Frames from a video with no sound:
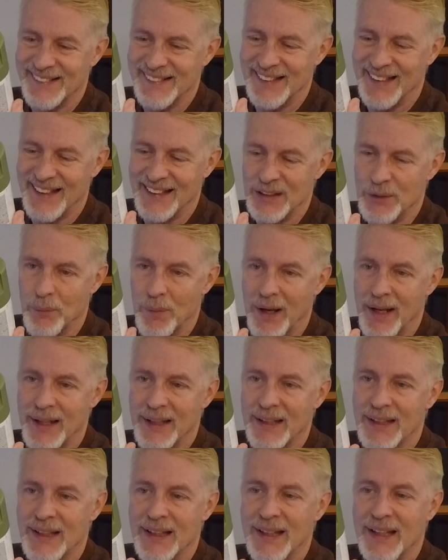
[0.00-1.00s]
anyway,
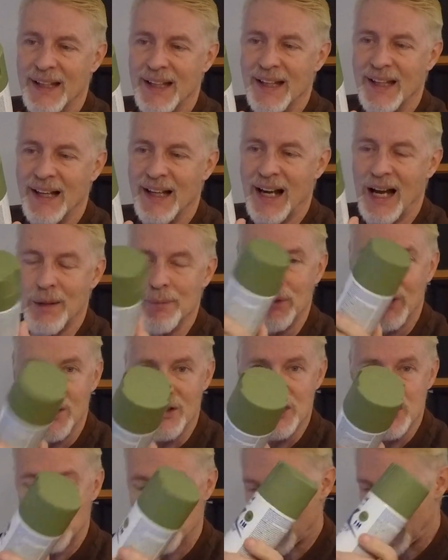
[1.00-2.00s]
I'm going
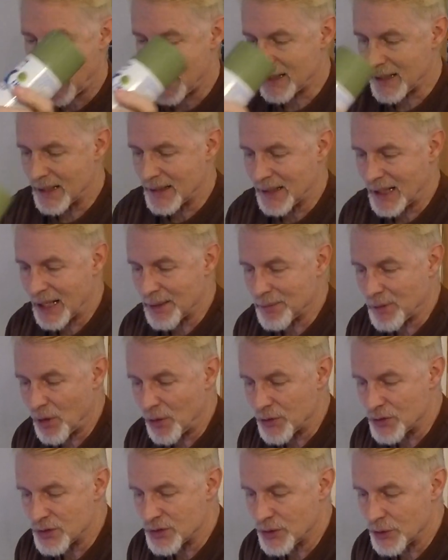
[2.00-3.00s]
to do that, and then I'm
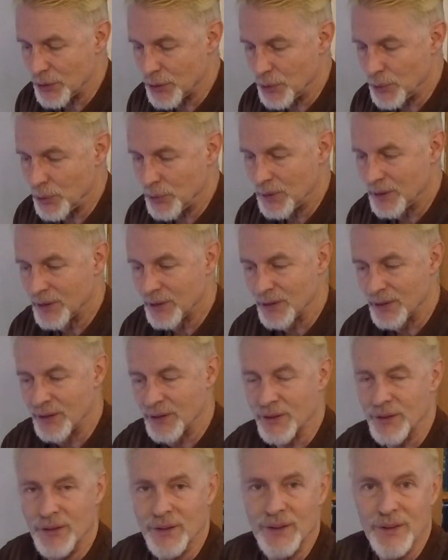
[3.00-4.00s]
going to
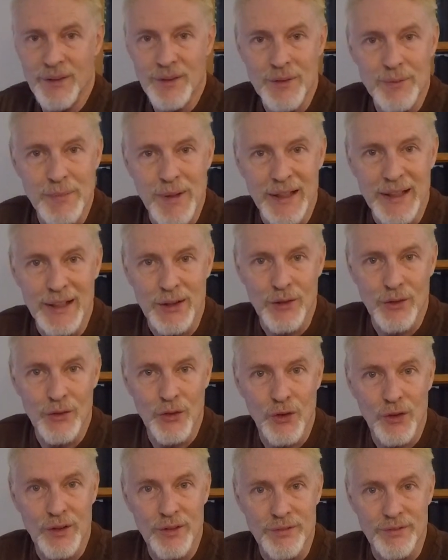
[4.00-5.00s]
make it
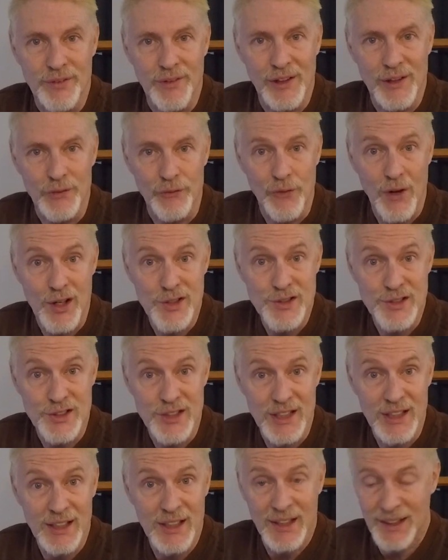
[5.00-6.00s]
look very
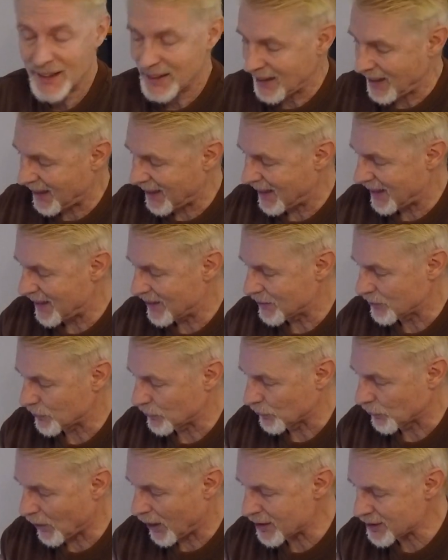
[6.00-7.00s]
rustic and
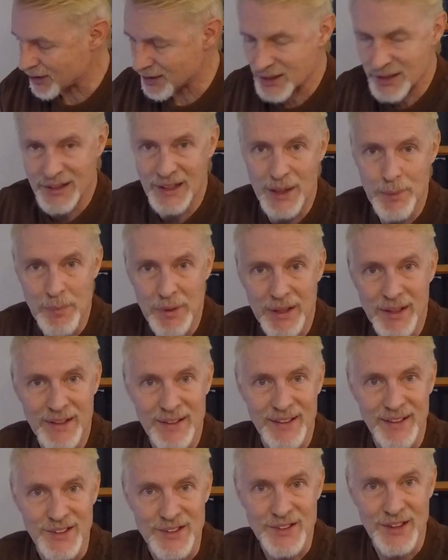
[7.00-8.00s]
rust inhibited
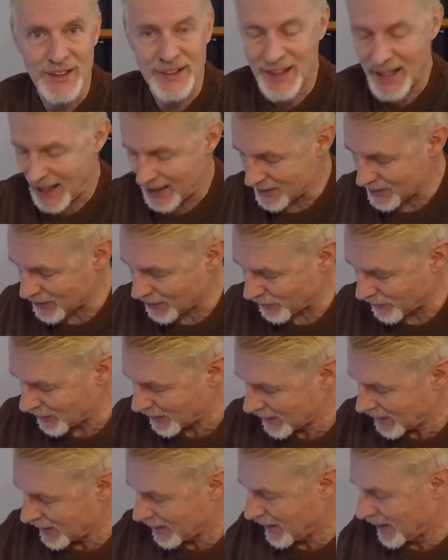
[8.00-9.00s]
and things like that. So,
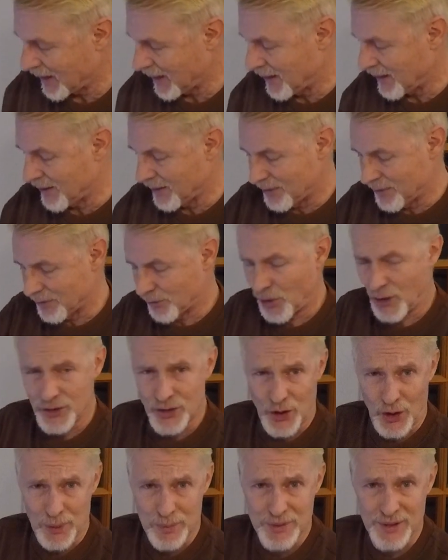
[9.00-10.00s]
wrong
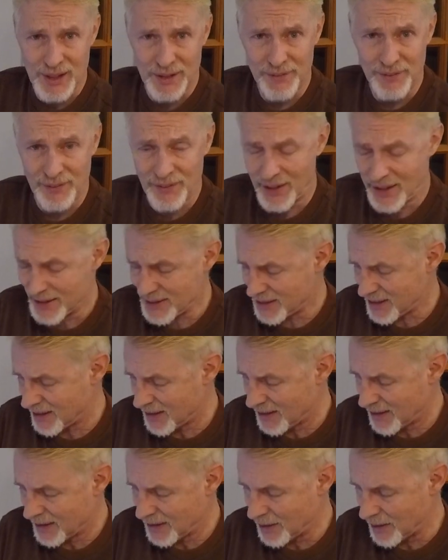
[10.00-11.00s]
terms, I realize,
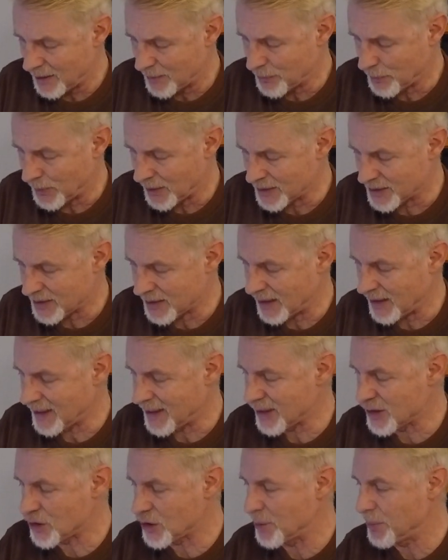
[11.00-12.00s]
But
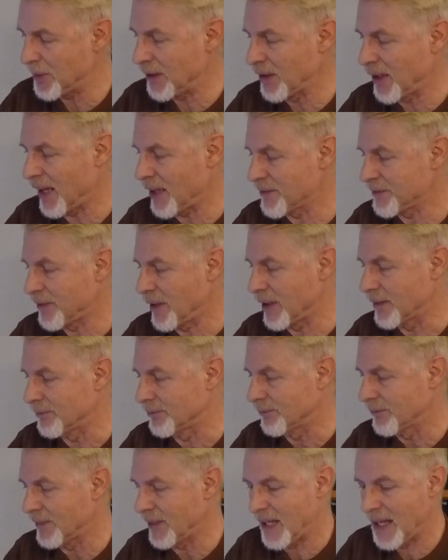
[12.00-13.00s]
that should be a lot of fun,
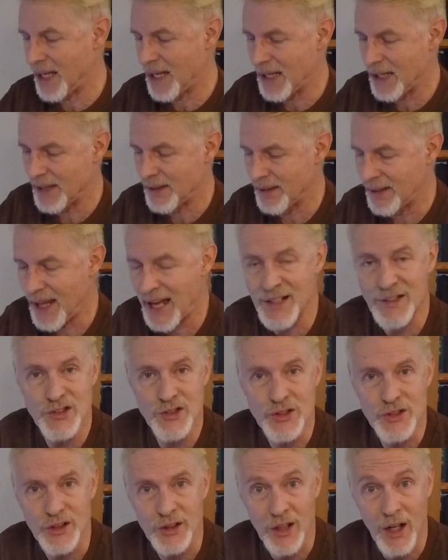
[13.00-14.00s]
and that's
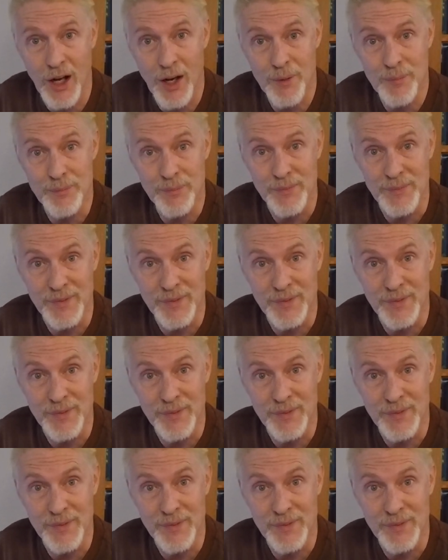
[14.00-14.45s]
to come